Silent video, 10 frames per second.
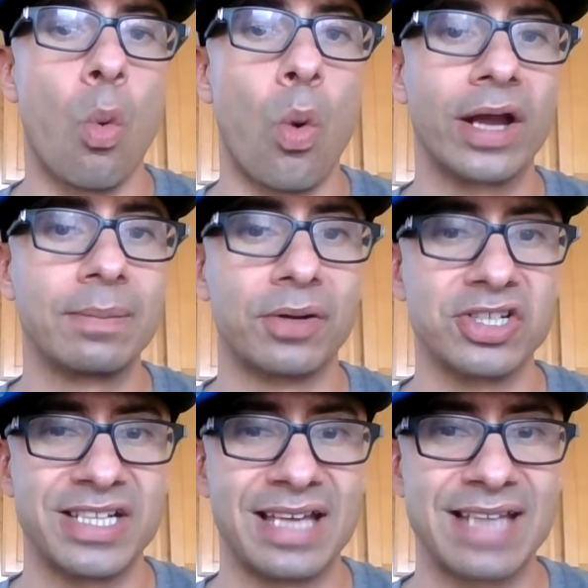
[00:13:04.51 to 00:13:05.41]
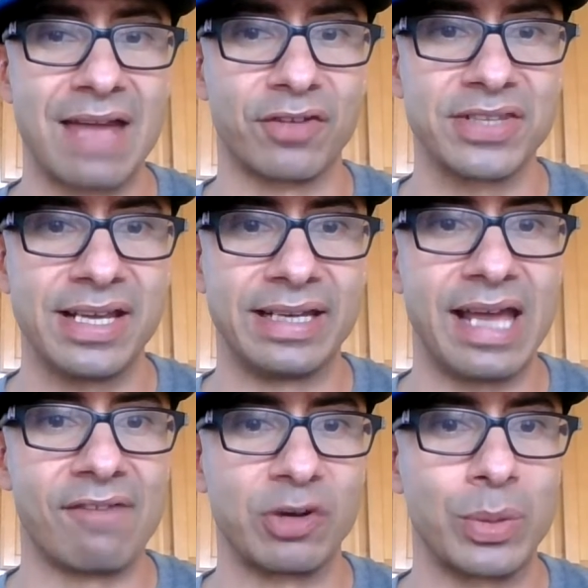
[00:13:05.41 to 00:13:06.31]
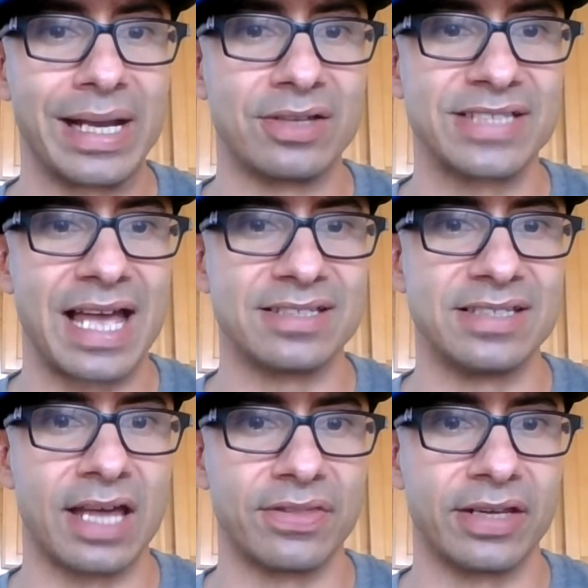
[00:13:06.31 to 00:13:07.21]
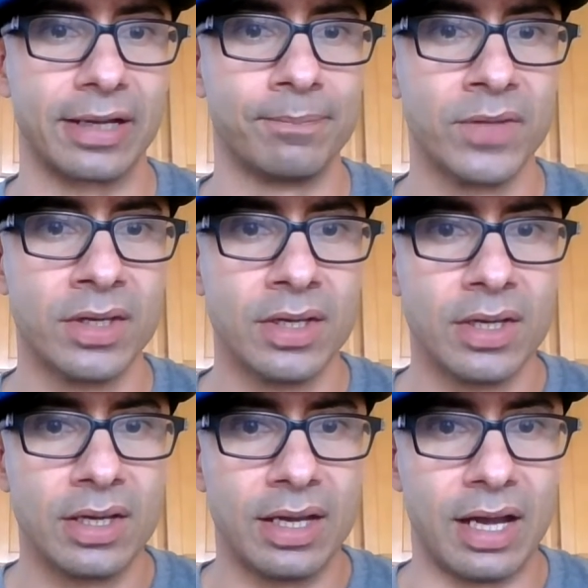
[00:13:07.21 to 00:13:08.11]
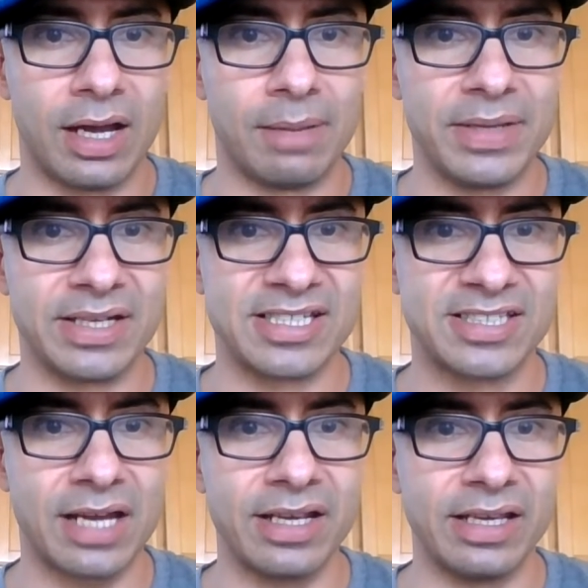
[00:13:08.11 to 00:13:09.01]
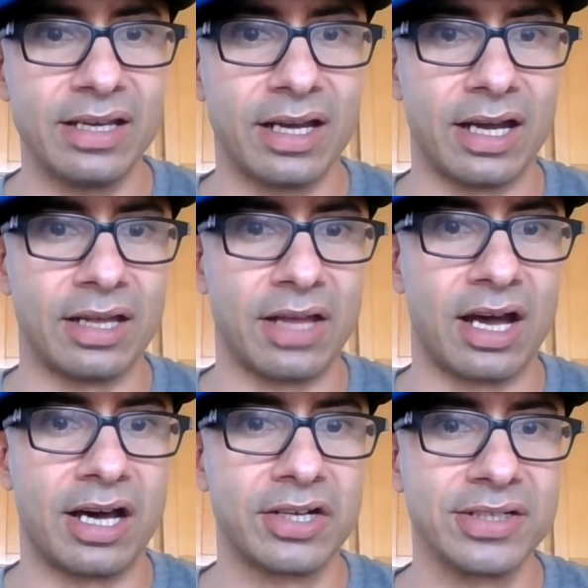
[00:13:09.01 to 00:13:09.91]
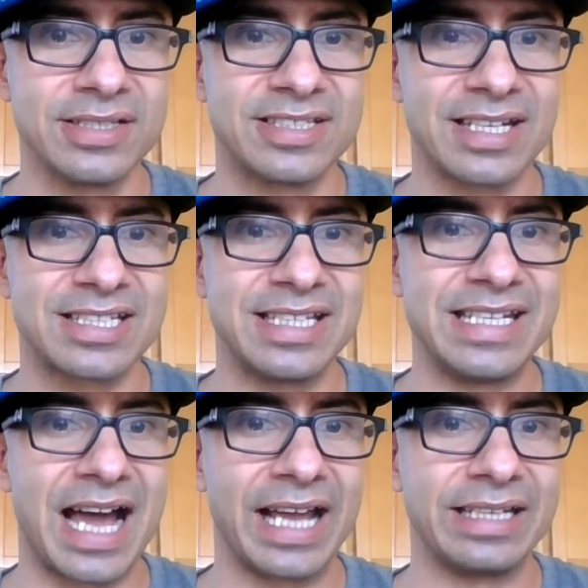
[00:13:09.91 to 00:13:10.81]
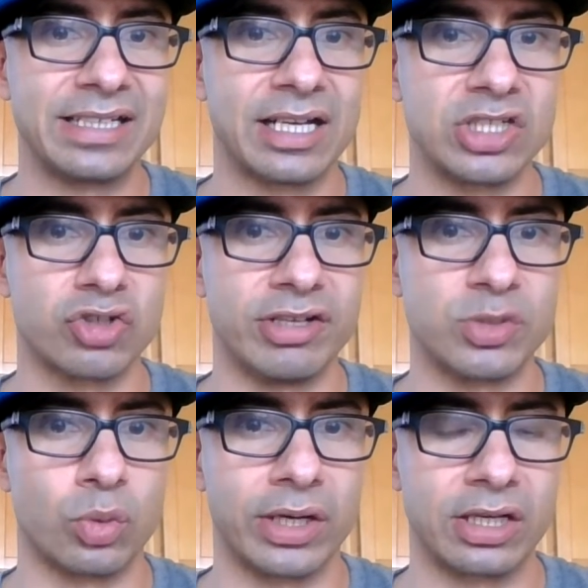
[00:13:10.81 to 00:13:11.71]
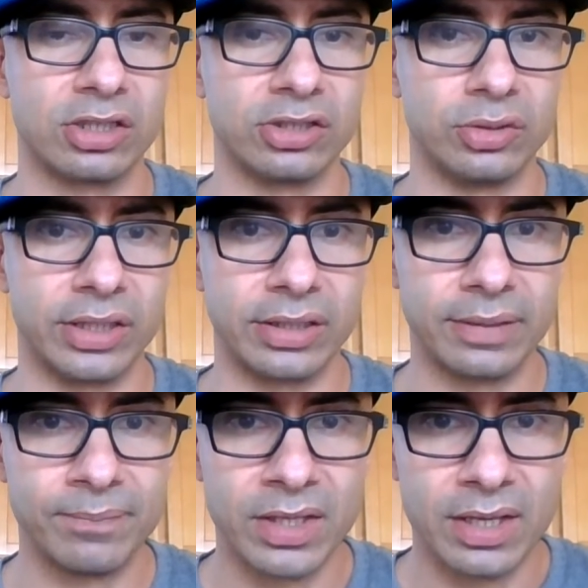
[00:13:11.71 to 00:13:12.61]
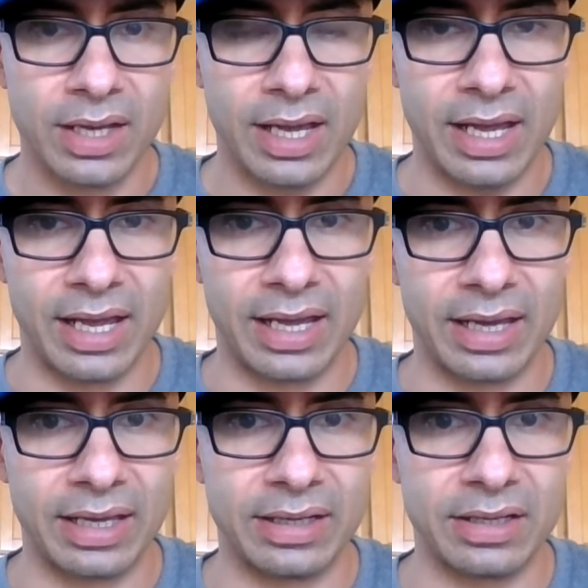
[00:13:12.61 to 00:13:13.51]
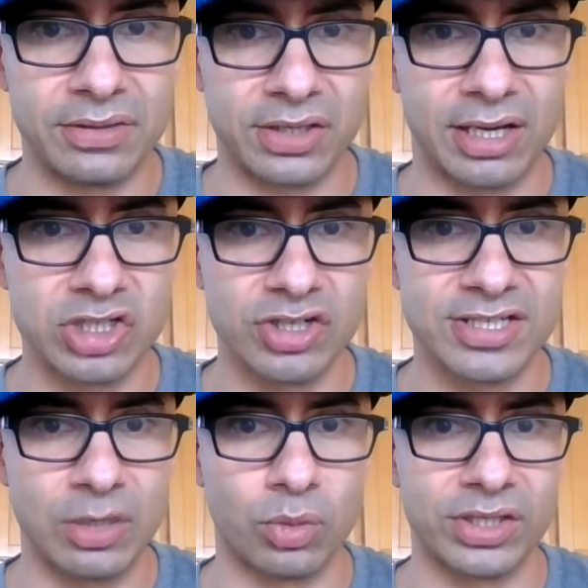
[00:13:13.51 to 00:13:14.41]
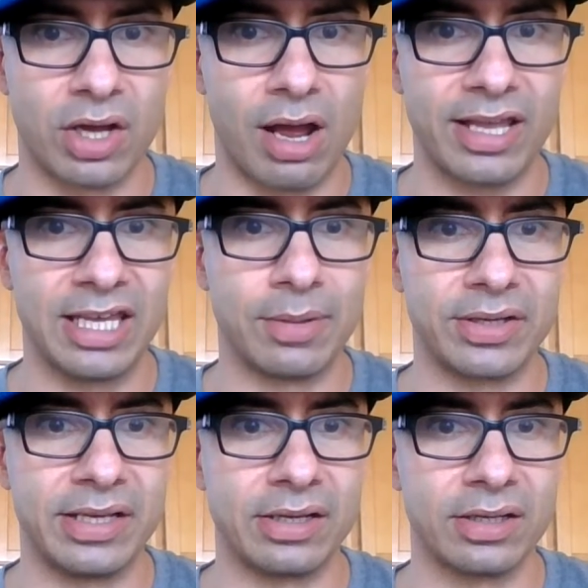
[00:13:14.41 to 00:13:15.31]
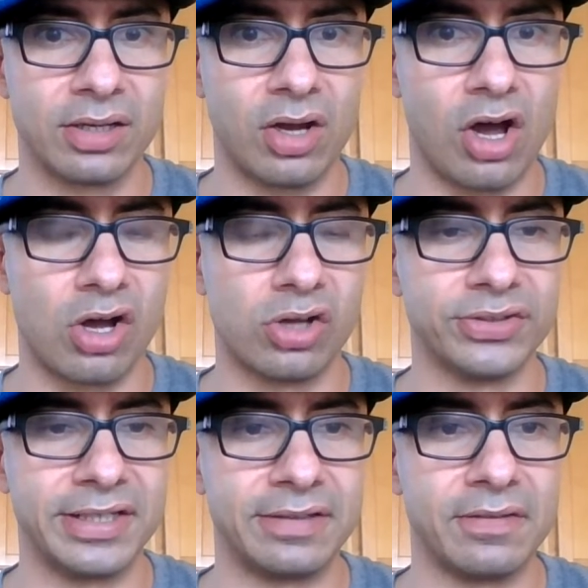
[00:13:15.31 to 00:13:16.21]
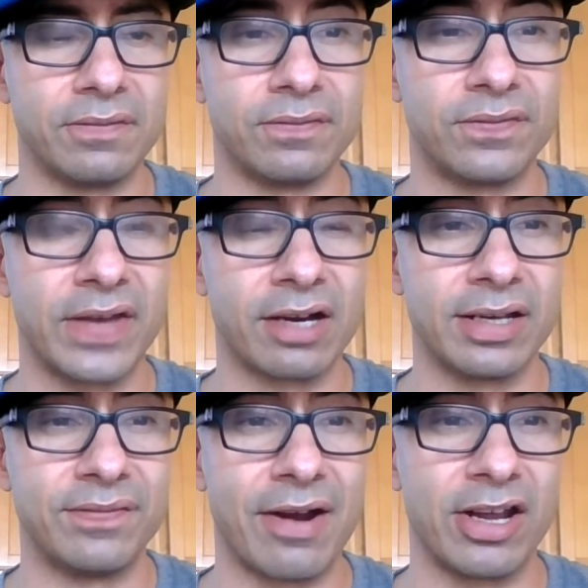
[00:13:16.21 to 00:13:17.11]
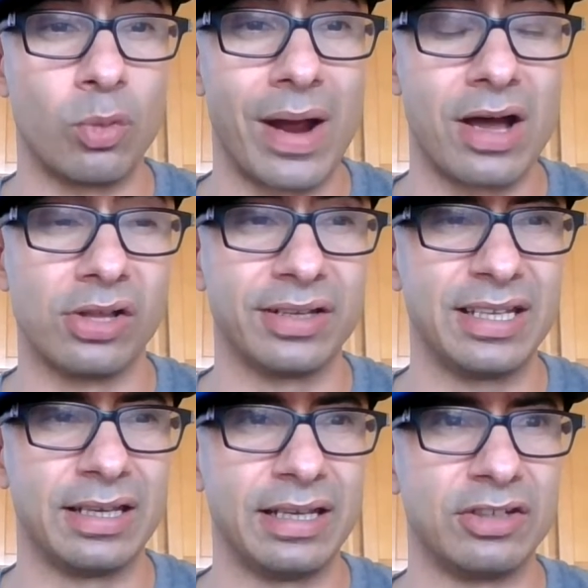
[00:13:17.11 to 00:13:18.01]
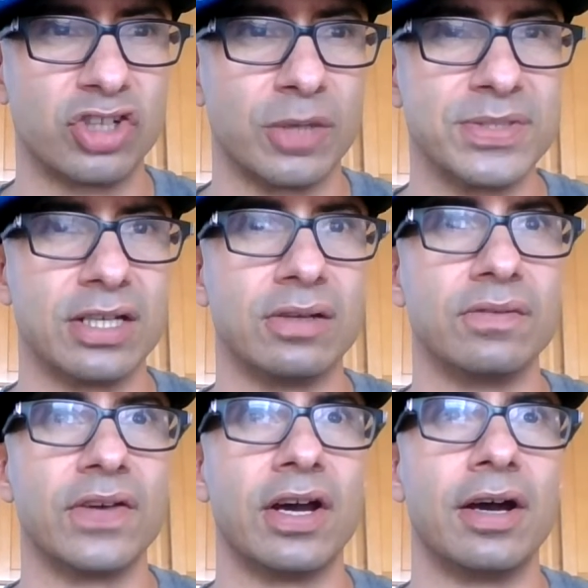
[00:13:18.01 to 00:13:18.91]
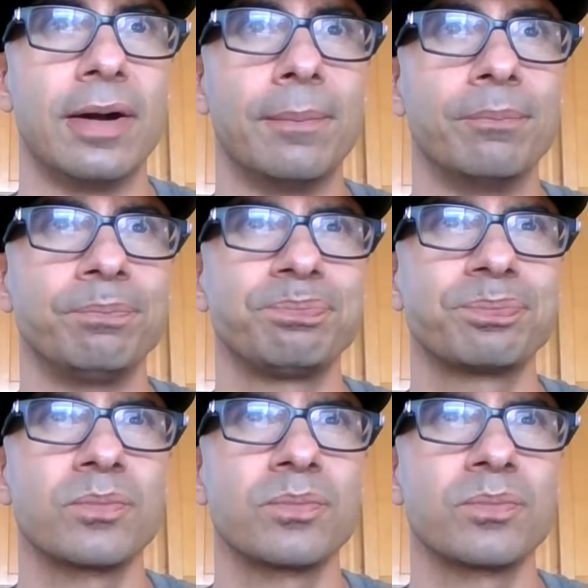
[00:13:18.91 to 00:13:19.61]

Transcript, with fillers: one person has everything and everyone else has nothing. Um, in a study, uh, 169 countries were included. And the countries that we're talking about here all did very, very well in terms of um,